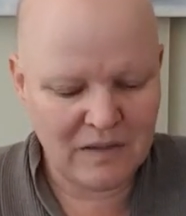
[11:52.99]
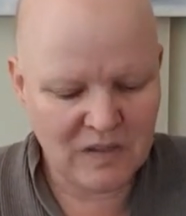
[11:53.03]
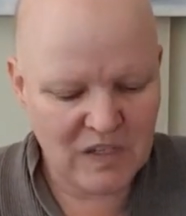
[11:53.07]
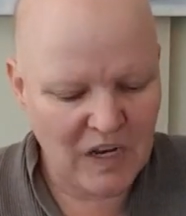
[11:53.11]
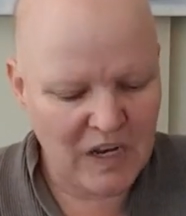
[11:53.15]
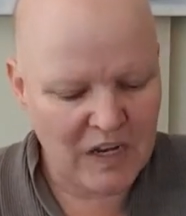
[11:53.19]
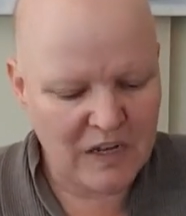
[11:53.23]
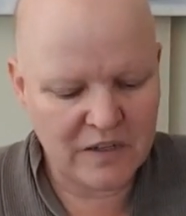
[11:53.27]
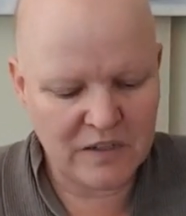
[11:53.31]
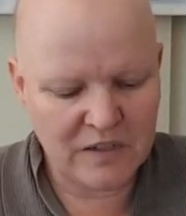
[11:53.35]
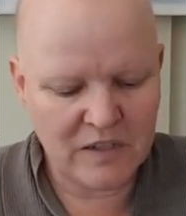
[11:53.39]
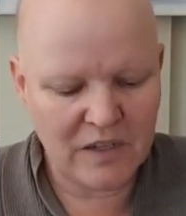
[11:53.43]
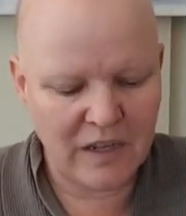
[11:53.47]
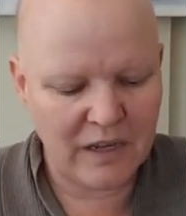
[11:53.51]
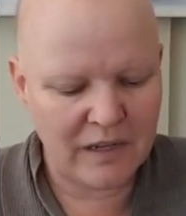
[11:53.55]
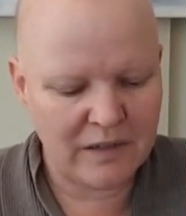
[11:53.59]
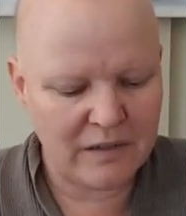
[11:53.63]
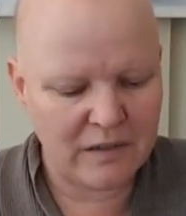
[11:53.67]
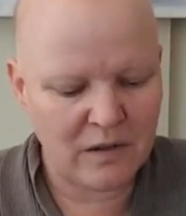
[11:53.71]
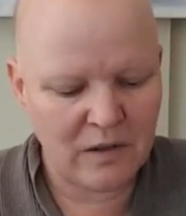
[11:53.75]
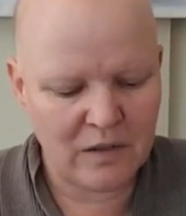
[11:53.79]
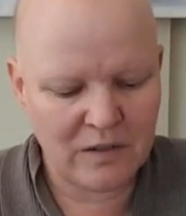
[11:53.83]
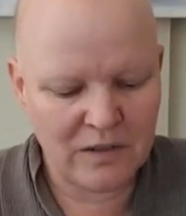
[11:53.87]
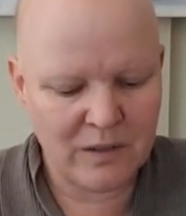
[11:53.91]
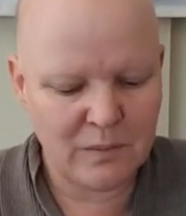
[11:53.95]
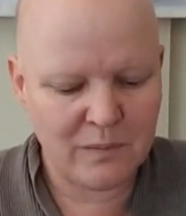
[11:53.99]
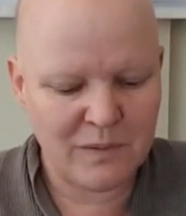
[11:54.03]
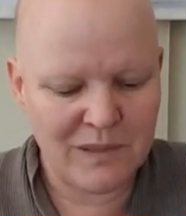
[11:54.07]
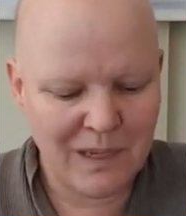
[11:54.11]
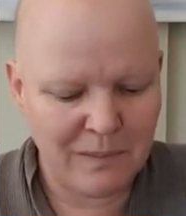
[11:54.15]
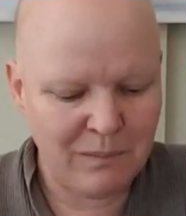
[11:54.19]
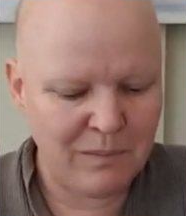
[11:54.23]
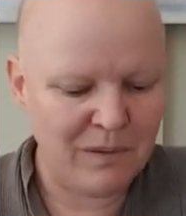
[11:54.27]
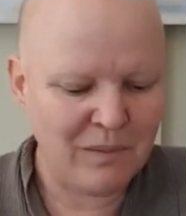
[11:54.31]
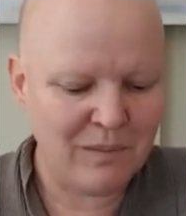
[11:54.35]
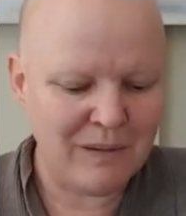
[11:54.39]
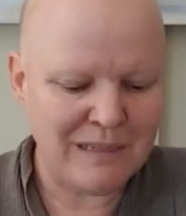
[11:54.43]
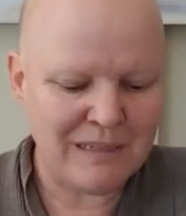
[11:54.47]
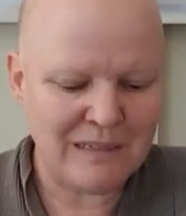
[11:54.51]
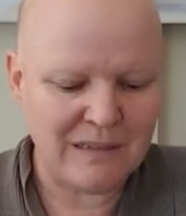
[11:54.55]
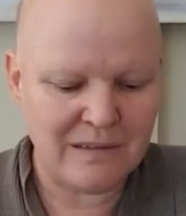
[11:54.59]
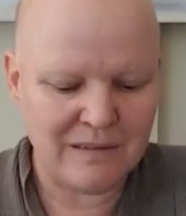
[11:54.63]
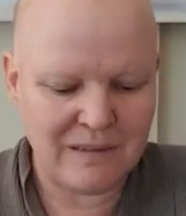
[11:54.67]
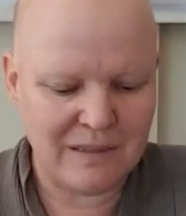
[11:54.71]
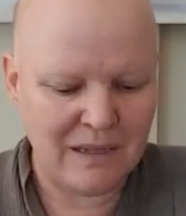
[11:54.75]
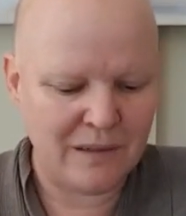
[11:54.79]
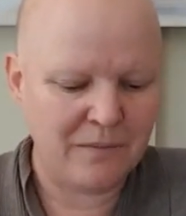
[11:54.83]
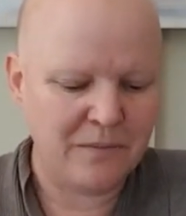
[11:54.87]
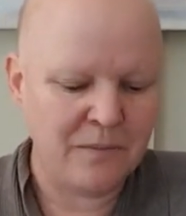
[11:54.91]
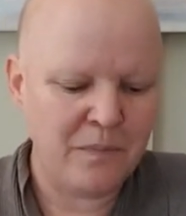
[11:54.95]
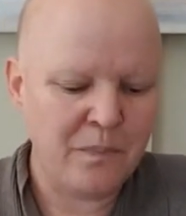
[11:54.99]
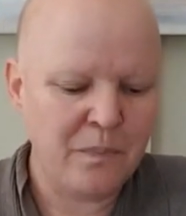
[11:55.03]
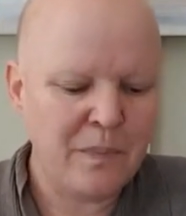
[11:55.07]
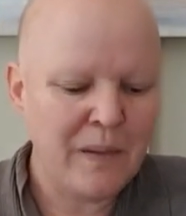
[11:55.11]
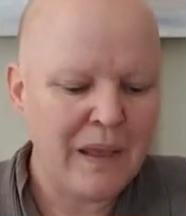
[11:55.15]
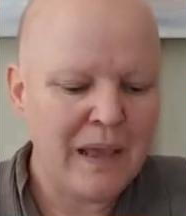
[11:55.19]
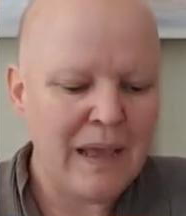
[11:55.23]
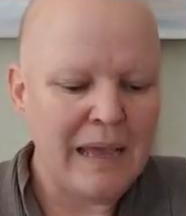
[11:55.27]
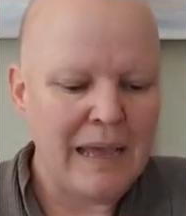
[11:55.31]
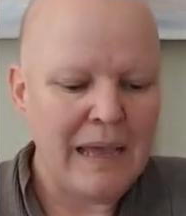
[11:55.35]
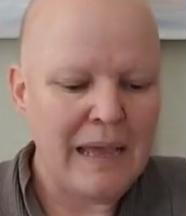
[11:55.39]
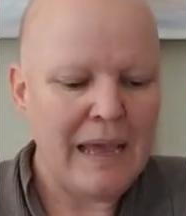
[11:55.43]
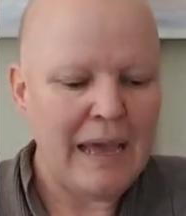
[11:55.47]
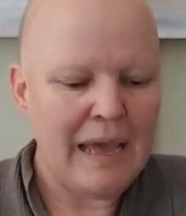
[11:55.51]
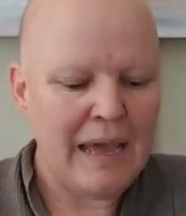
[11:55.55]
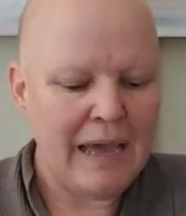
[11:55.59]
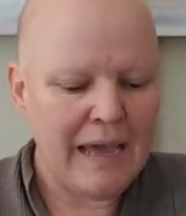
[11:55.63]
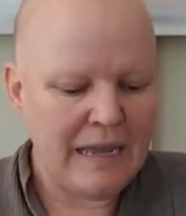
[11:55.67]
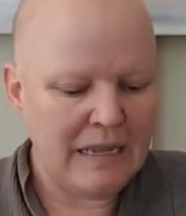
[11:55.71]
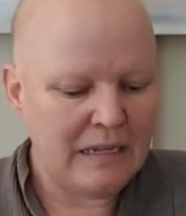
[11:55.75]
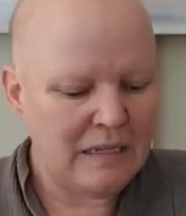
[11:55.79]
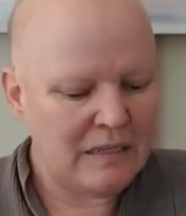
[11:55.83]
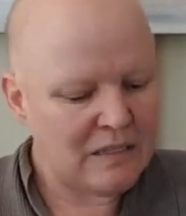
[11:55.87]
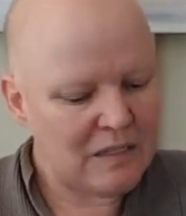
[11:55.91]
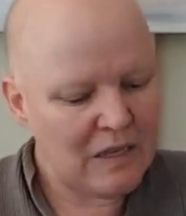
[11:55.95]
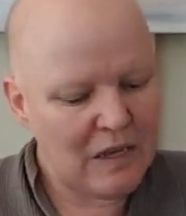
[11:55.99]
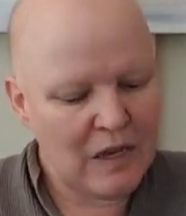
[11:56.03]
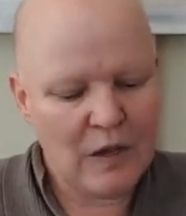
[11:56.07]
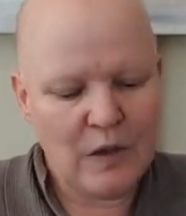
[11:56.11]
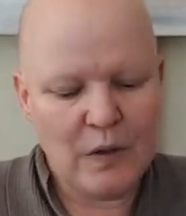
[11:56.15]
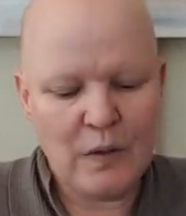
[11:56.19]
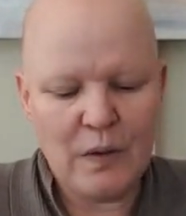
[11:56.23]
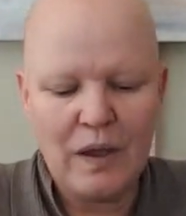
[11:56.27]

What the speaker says: I got some supplements and stuff. And so